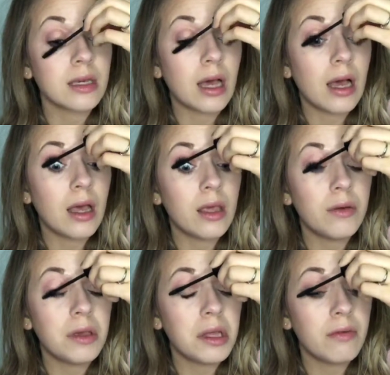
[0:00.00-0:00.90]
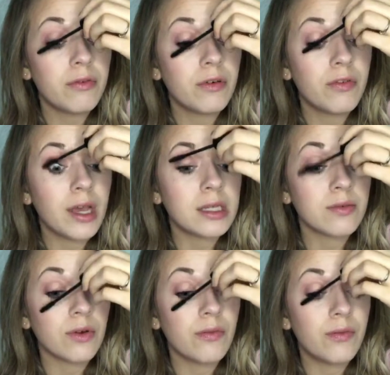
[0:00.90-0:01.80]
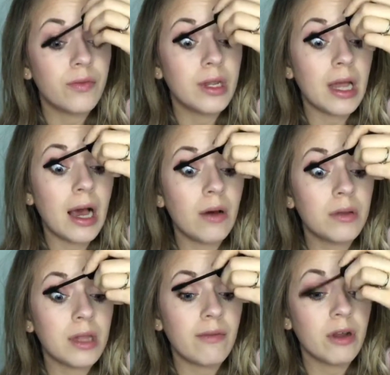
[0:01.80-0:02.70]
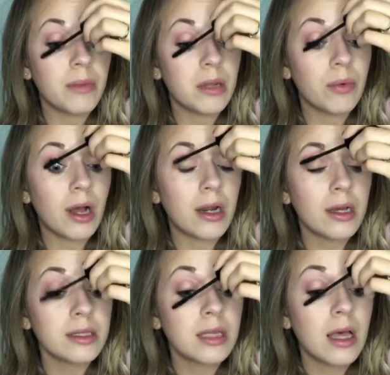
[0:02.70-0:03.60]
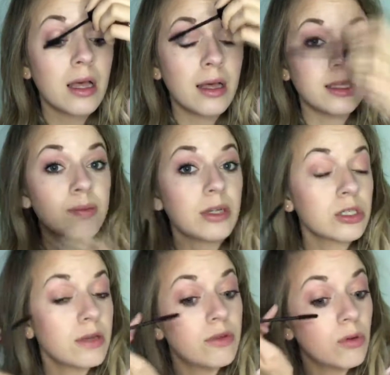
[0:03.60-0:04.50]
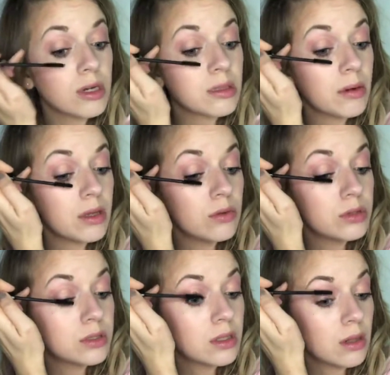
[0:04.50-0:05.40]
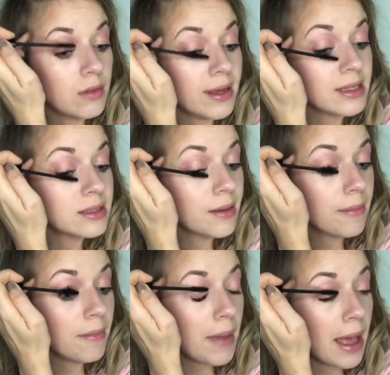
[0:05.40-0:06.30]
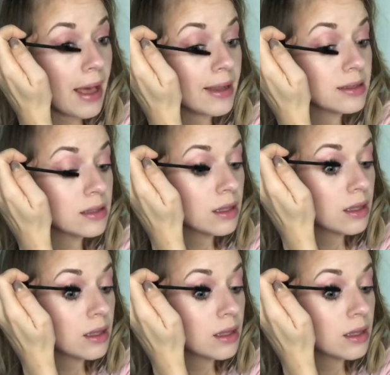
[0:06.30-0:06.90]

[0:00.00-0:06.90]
Like you can get a full face with not very many products, especially if you are somebody who likes the matte